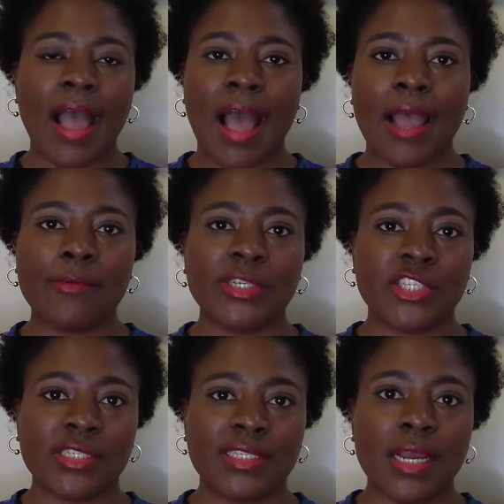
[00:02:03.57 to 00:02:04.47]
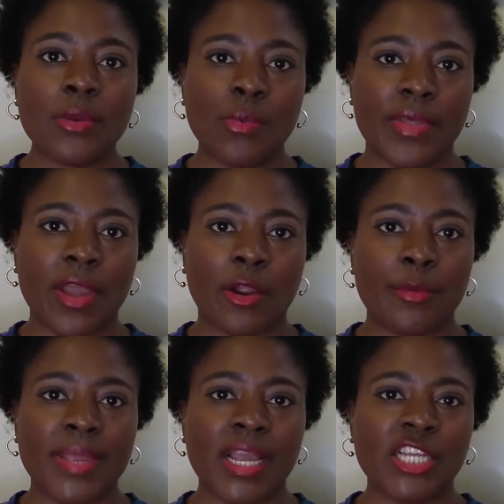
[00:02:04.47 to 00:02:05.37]
I was just done with
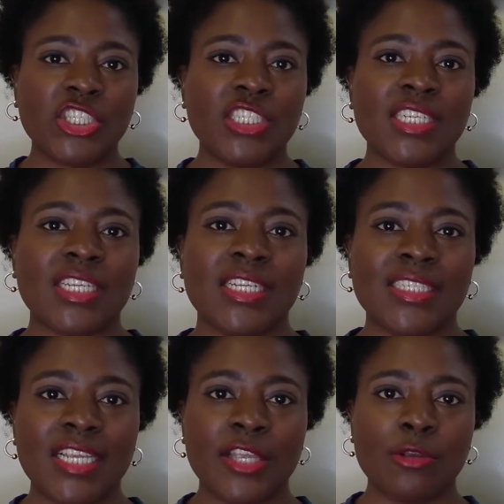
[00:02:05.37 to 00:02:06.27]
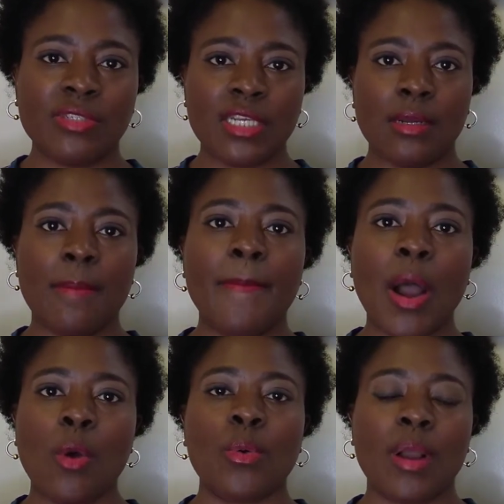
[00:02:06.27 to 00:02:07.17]
her because she just continued to
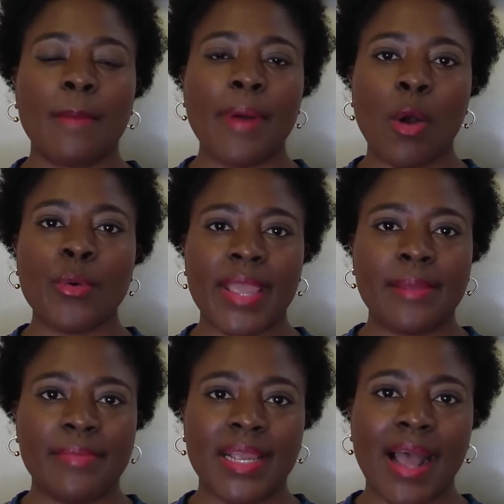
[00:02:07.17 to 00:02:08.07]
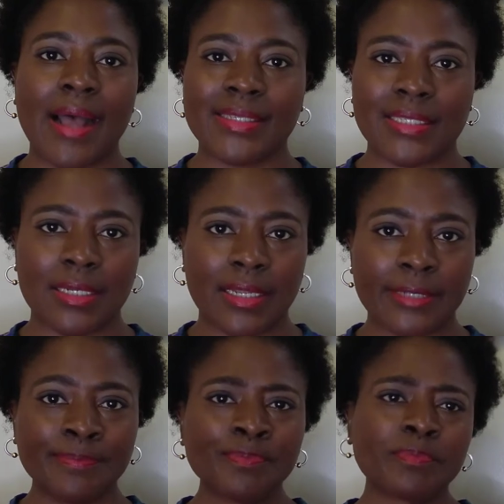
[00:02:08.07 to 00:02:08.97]
poke, poke at me
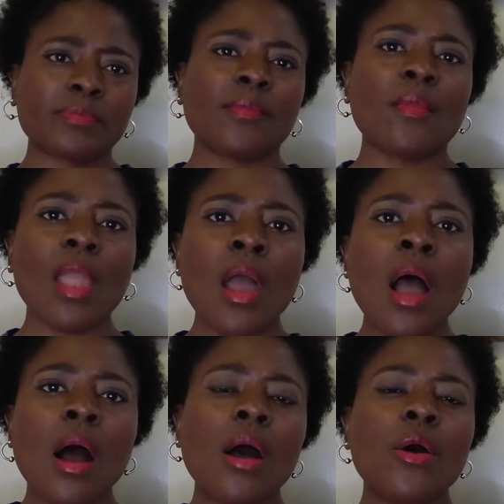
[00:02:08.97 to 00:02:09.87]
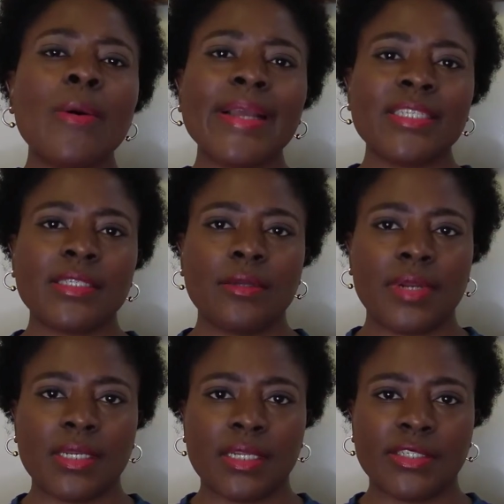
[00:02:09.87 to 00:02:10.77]
constantly oh, I just
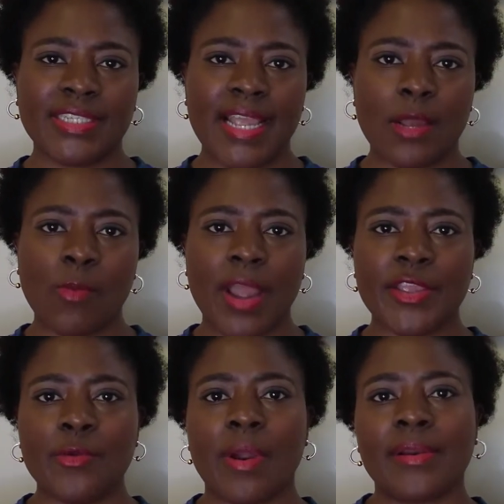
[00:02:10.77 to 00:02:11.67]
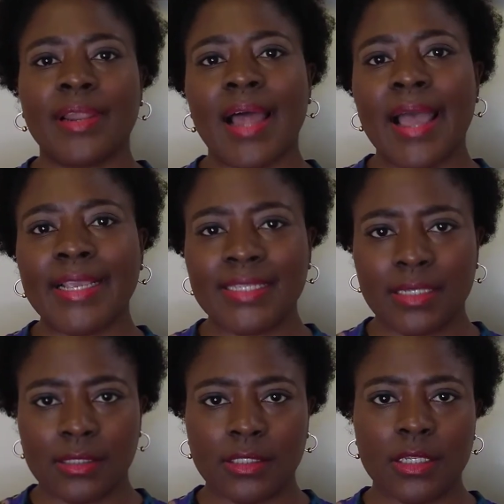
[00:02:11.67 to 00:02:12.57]
don't understand why you aren't
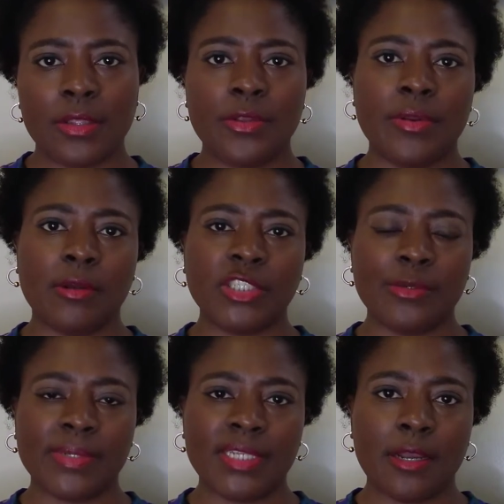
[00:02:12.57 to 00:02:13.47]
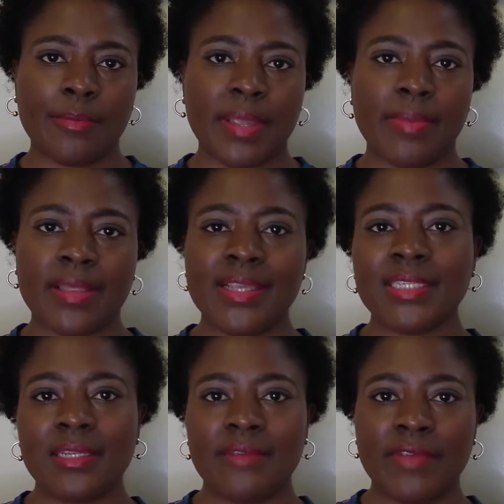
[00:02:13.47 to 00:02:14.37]
licensed. You know, she would tell me, but
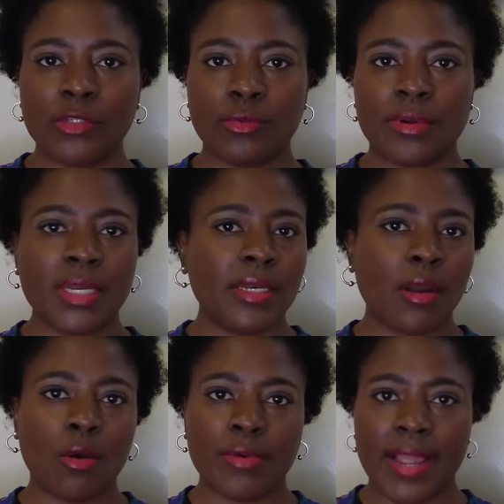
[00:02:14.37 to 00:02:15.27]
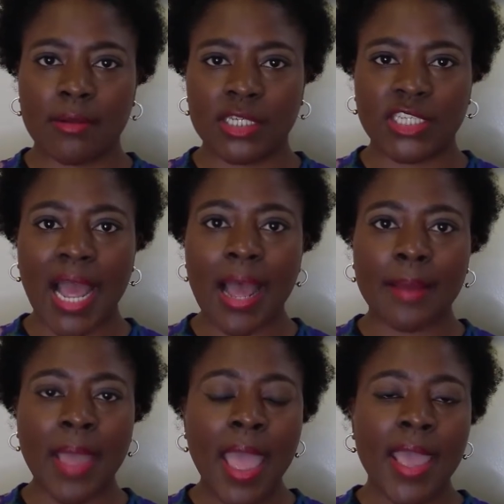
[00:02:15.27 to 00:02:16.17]
this individual couldn't hold down a job.